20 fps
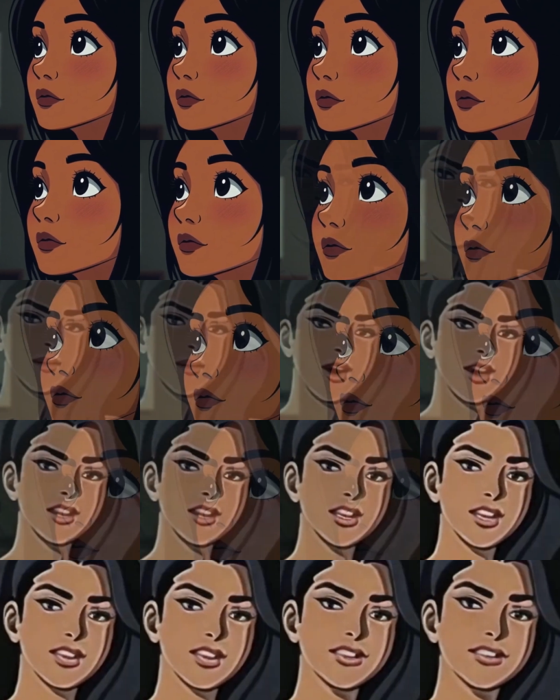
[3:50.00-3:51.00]
Every
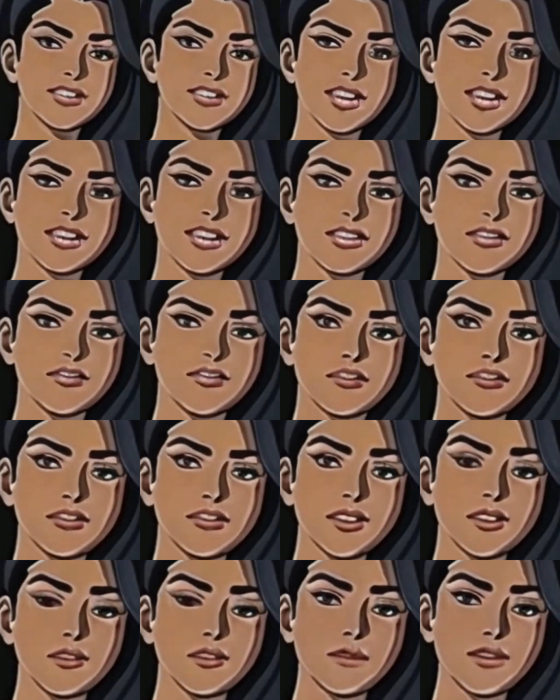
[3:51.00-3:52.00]
project is like a different
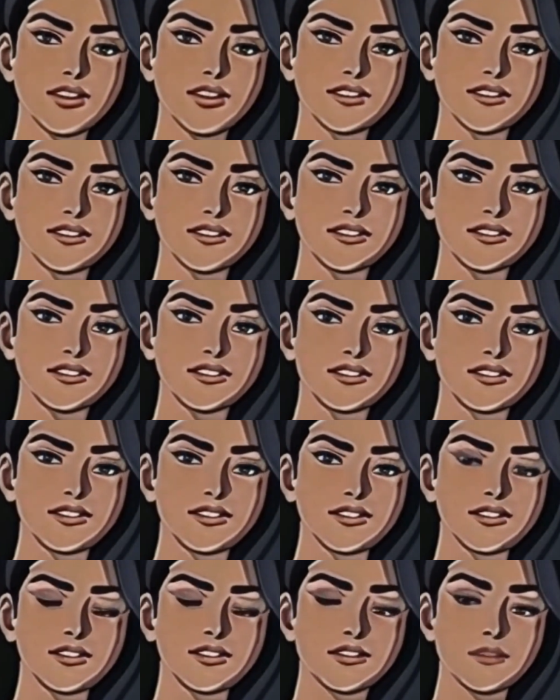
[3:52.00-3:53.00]
fingerprint.
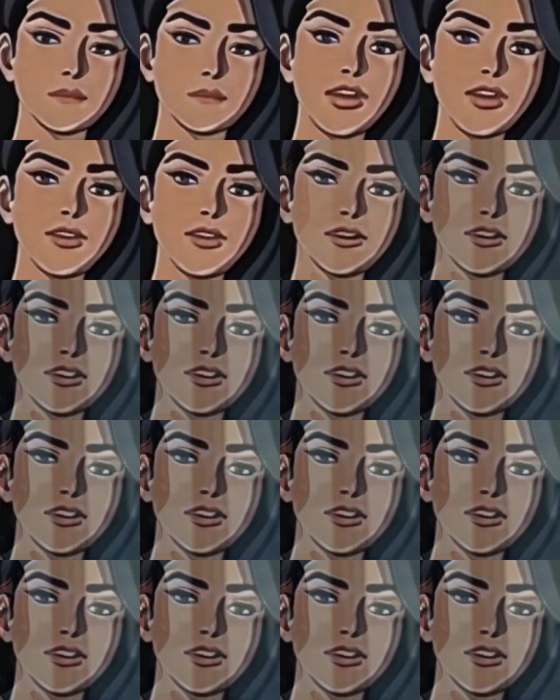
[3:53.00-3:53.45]
Sometimes